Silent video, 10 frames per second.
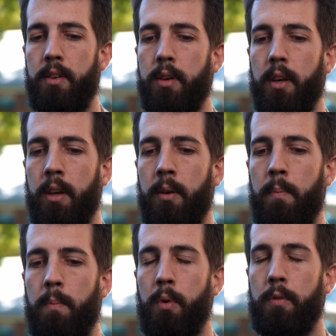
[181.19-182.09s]
you
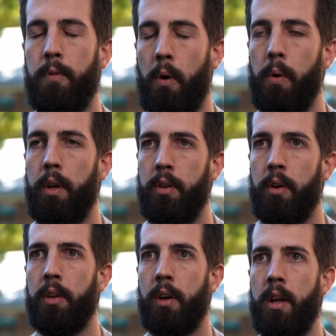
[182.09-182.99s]
can move forward in
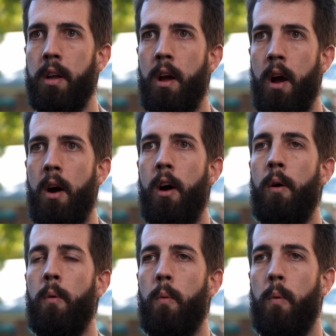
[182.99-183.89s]
your degree
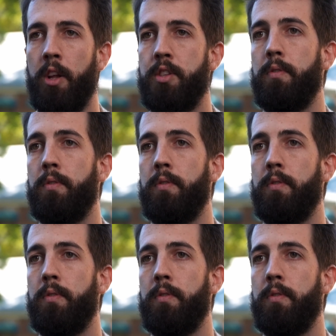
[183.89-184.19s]
once